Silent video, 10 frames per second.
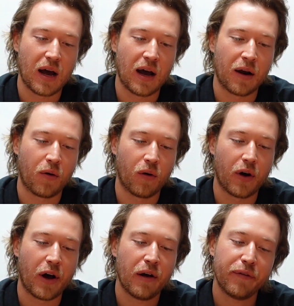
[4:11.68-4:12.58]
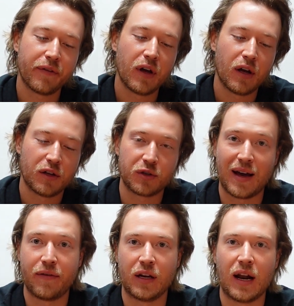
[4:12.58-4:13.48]
on or off. So
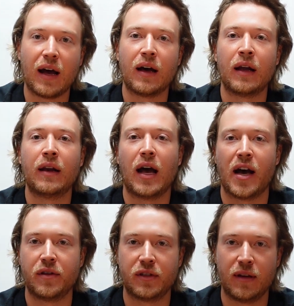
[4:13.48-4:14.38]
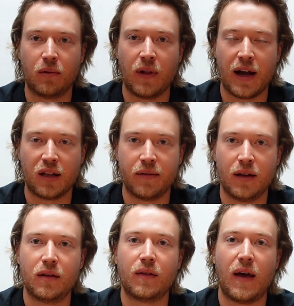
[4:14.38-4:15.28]
having it on obviously will
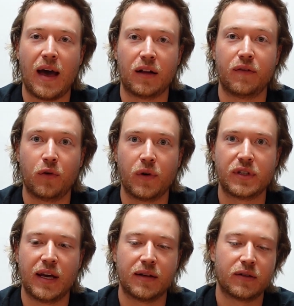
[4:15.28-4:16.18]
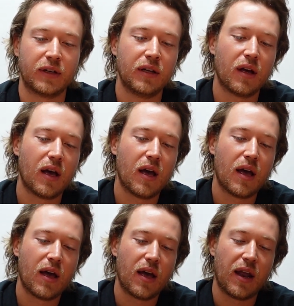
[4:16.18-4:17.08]
activate the active noise canceling,
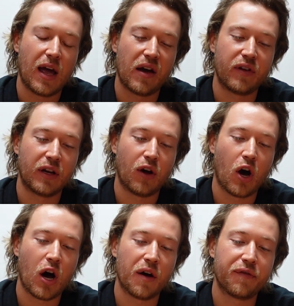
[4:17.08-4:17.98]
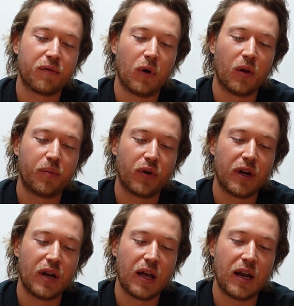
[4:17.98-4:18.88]
and having it off will put
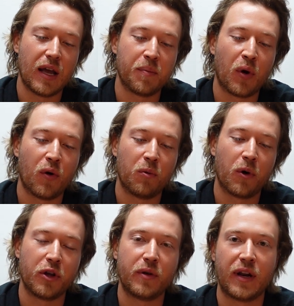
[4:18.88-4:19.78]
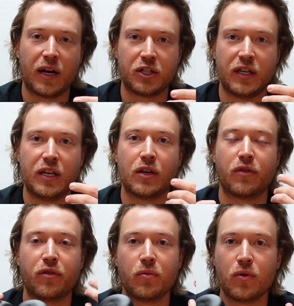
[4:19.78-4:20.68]
it in a mode where you can actually hear
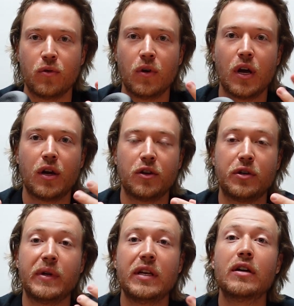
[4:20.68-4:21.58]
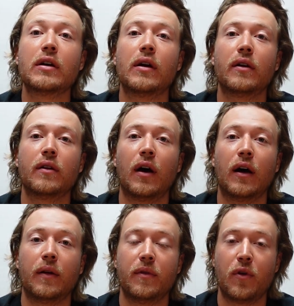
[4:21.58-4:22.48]
through to hear
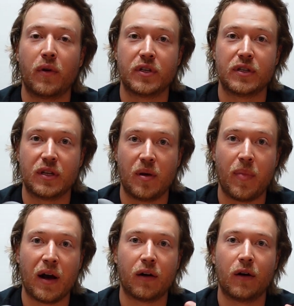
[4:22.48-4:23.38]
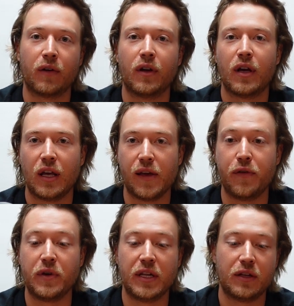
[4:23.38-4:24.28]
noises in the background if
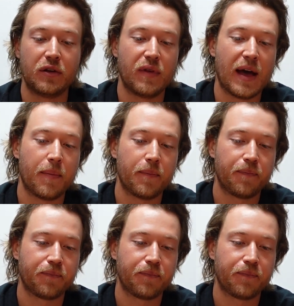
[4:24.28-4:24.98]
you need to do that.